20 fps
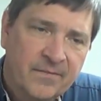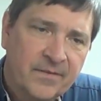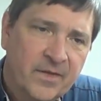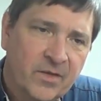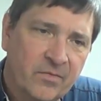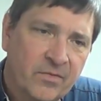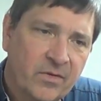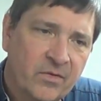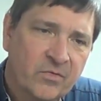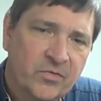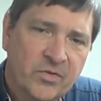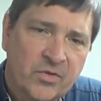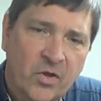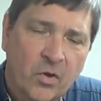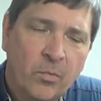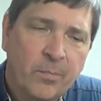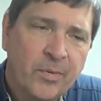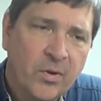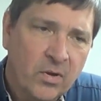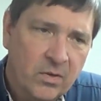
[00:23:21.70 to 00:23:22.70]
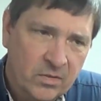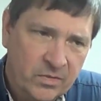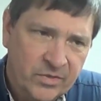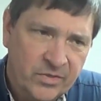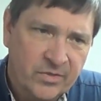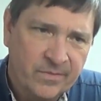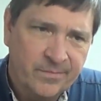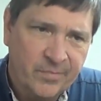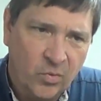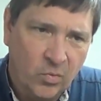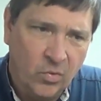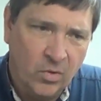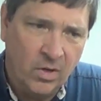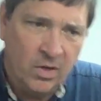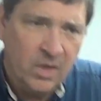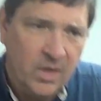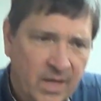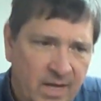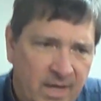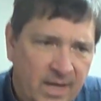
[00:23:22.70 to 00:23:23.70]
There's no parts
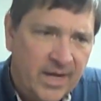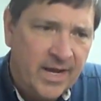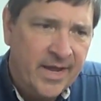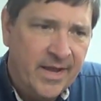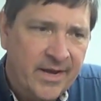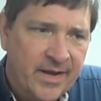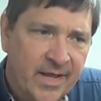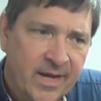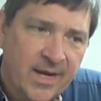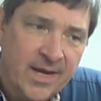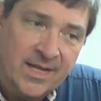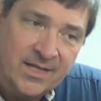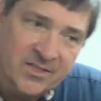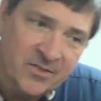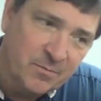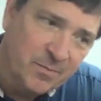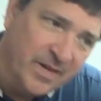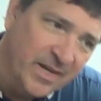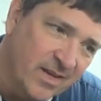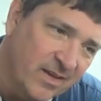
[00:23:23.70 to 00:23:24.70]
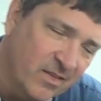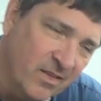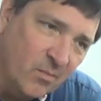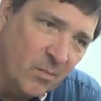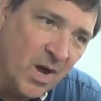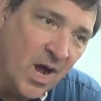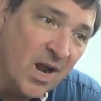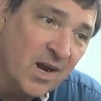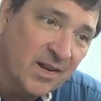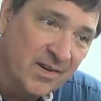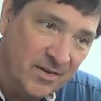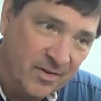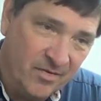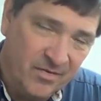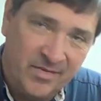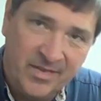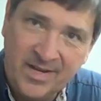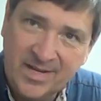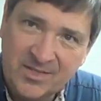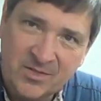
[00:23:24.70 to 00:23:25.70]
support. And then let's speak of the
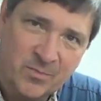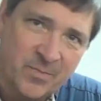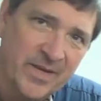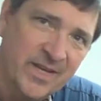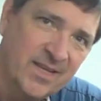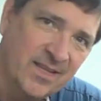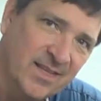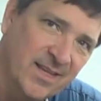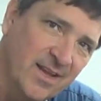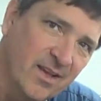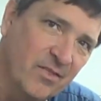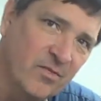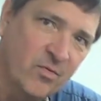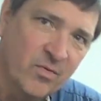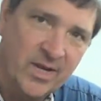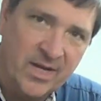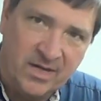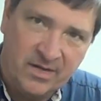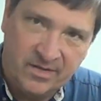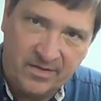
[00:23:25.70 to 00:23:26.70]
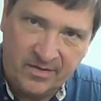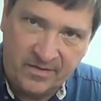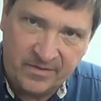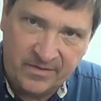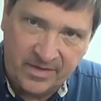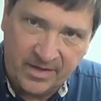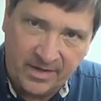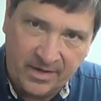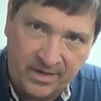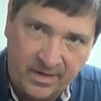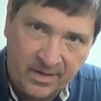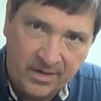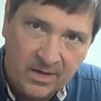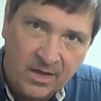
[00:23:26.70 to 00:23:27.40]
monitor. Let's speak of the other end of the thing.